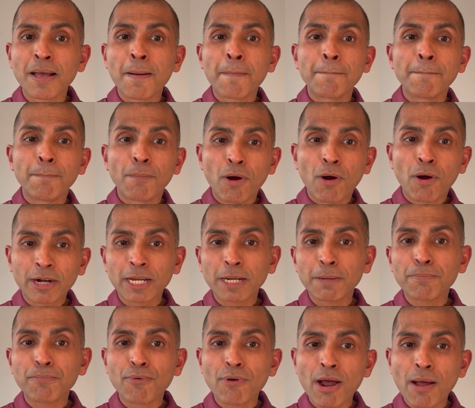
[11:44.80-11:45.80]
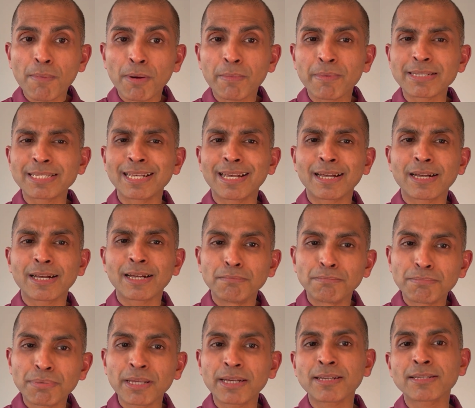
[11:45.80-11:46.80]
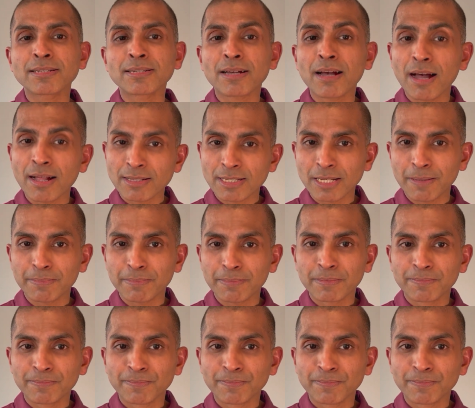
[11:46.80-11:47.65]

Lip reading: Market problem is a complex concept.